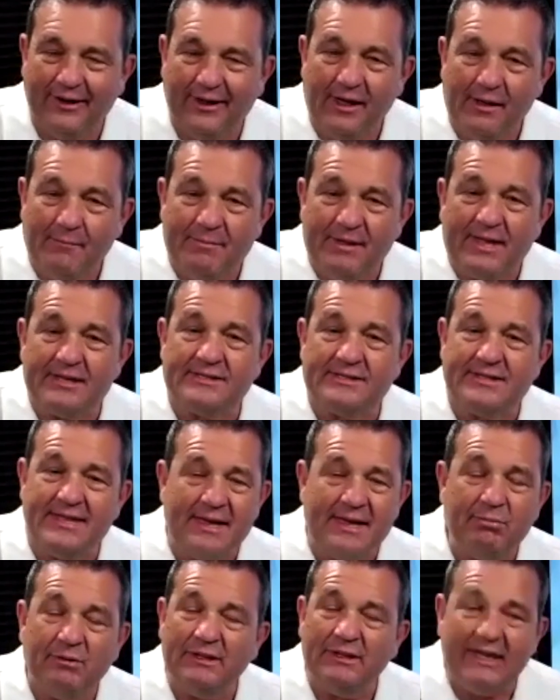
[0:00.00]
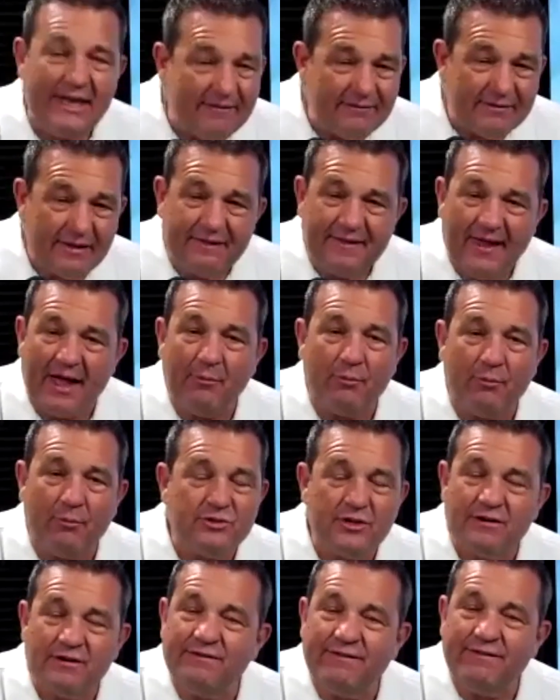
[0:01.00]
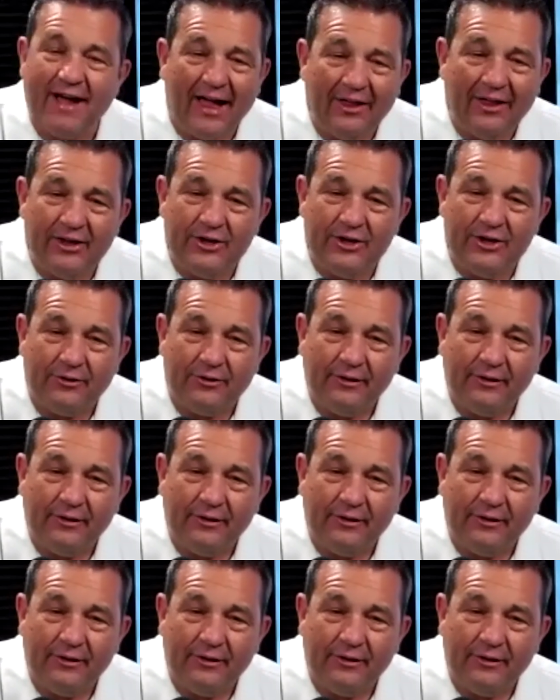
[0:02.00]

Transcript: because they believed that that was their value.